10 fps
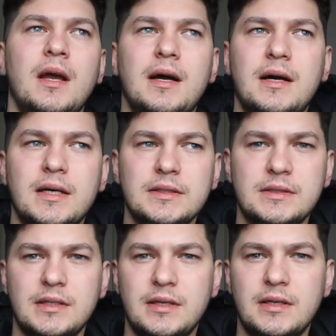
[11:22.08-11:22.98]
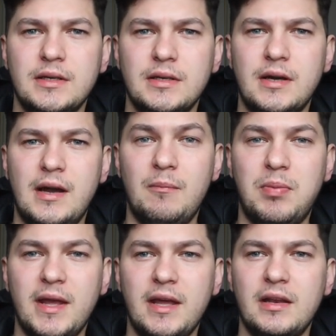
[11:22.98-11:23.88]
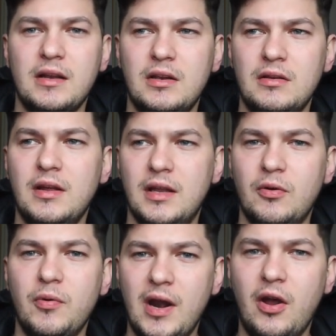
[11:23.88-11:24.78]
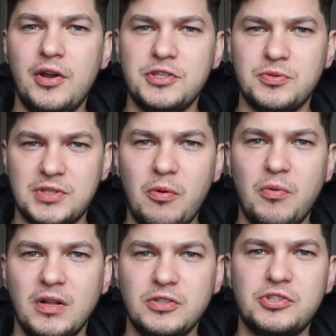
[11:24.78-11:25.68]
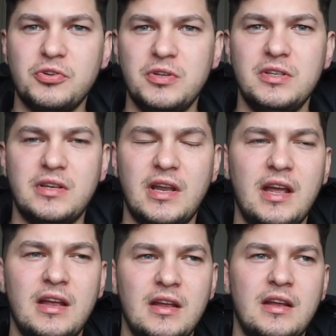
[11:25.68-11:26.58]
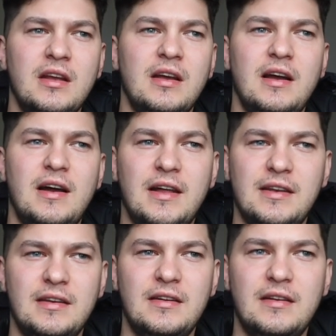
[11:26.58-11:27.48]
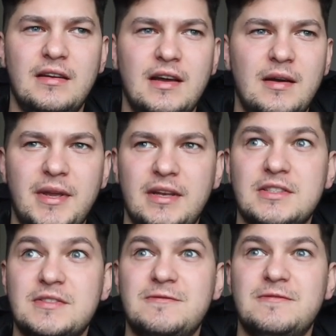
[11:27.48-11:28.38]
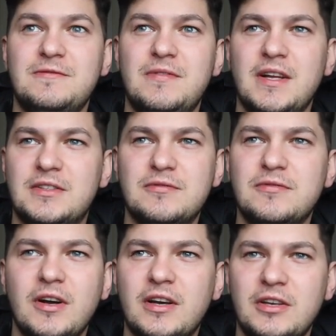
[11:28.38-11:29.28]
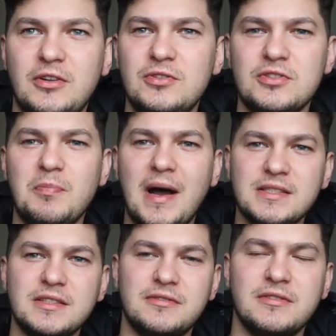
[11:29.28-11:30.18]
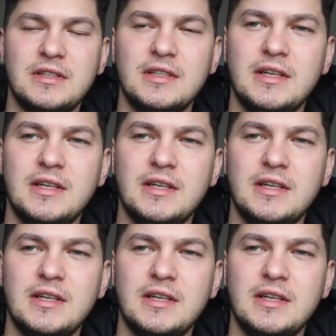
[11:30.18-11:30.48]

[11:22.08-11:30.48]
and uh, I'm playing in a, in a, warehouse, which I will show you today. And I mean, it's it's fucking huge. It's massive.